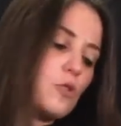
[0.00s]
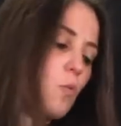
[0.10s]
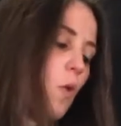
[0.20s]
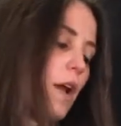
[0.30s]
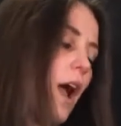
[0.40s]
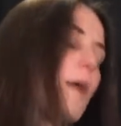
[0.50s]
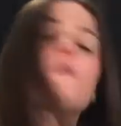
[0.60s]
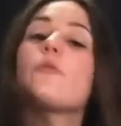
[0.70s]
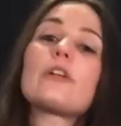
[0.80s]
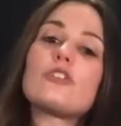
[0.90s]
So what
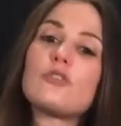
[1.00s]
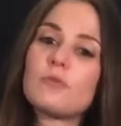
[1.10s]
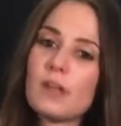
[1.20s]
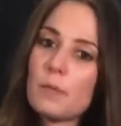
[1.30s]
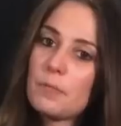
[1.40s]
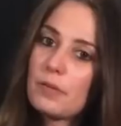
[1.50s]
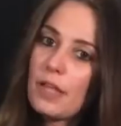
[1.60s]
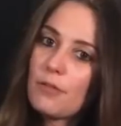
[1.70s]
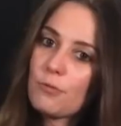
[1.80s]
I'm going to do is I'm gonna play